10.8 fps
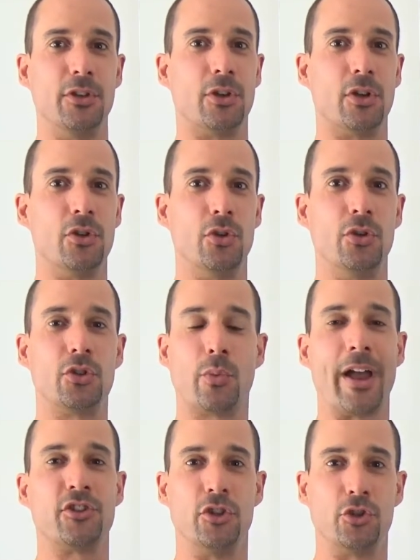that you can use to
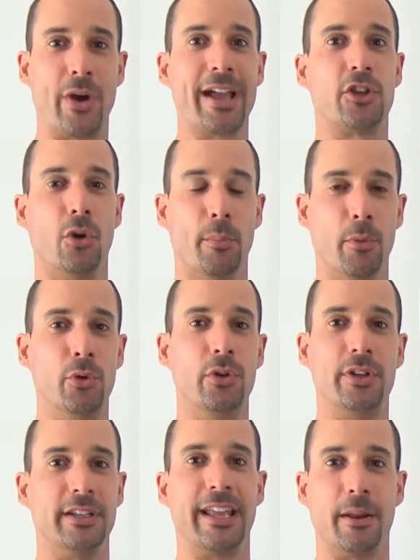actually track your mood and